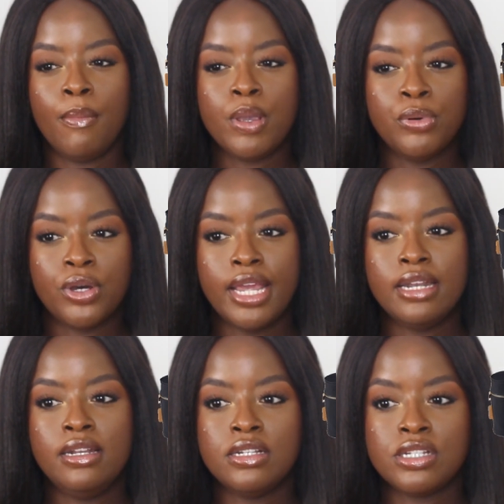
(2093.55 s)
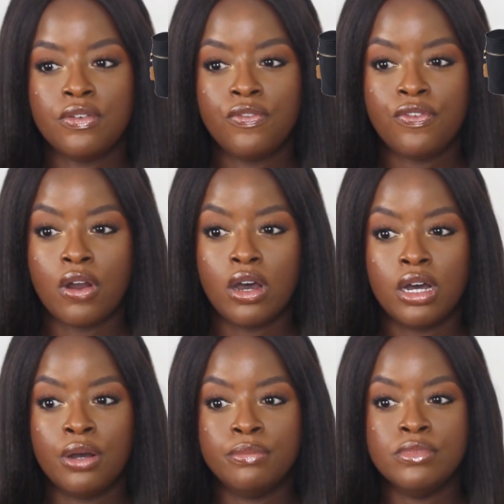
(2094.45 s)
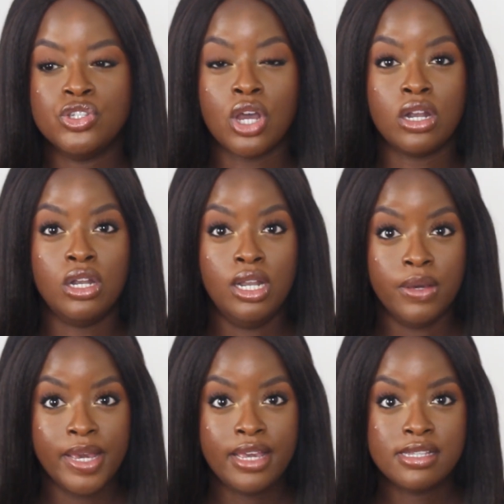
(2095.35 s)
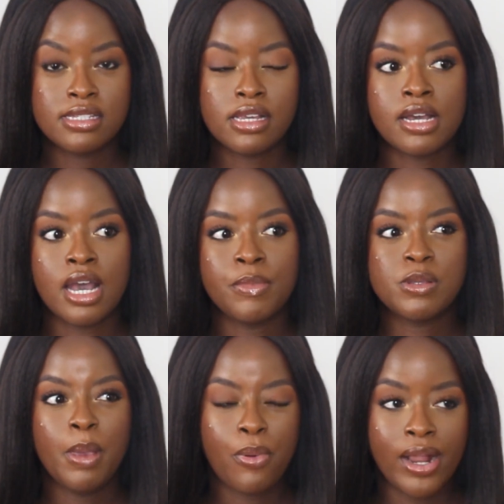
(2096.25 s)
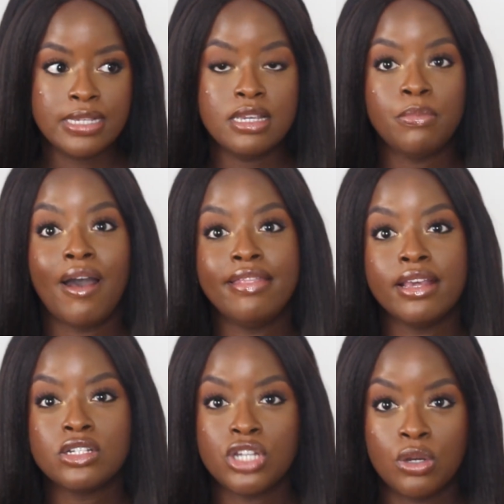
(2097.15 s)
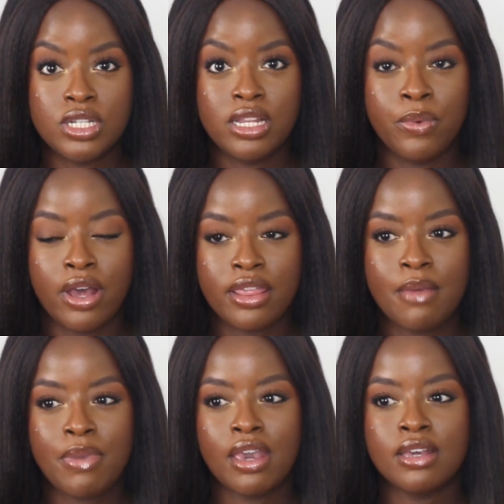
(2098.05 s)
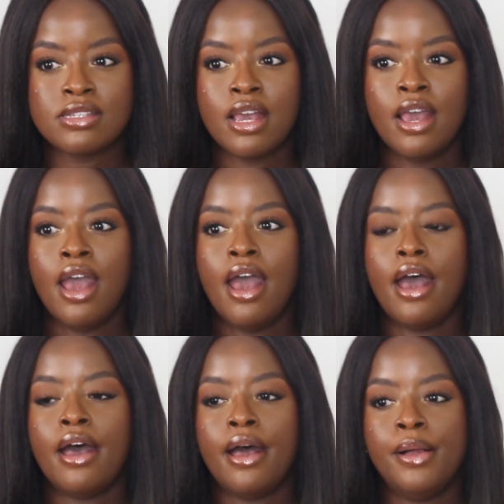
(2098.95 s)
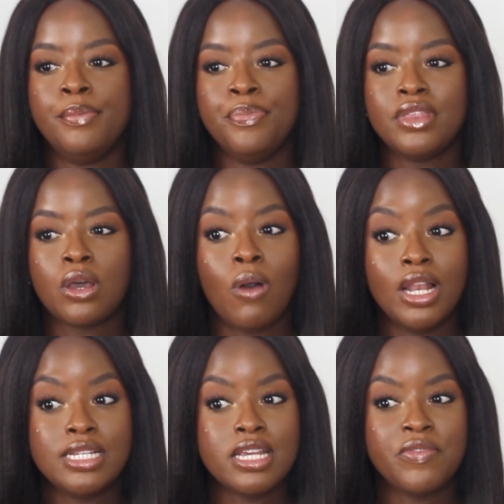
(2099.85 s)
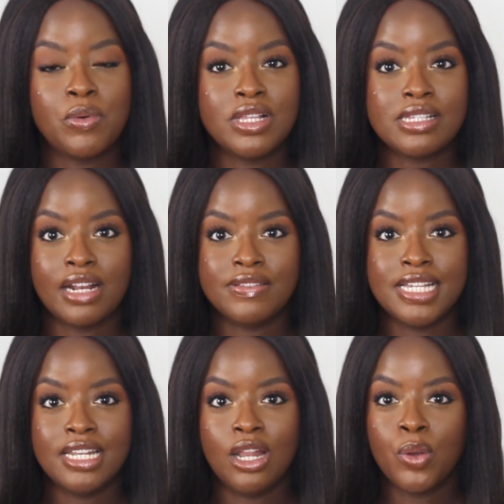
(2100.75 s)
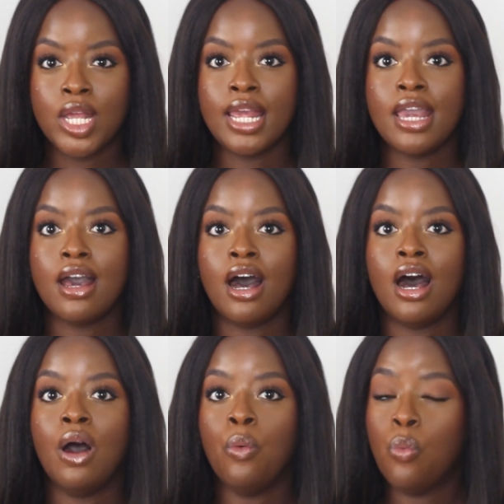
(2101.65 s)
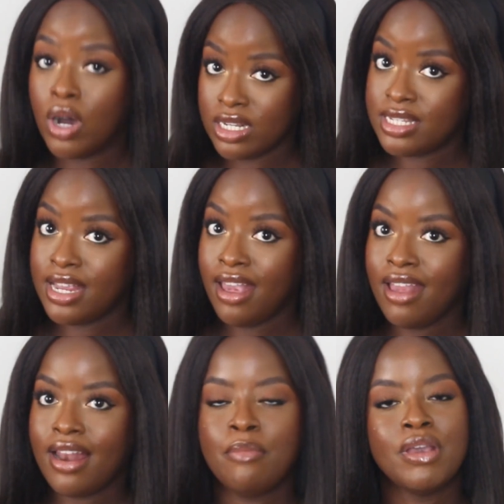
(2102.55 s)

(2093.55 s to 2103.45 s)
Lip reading: We bought it in London from John Lewis. It was a bit pricey, but I think totally worth it because the quality of the ones that I've seen locally are wanting.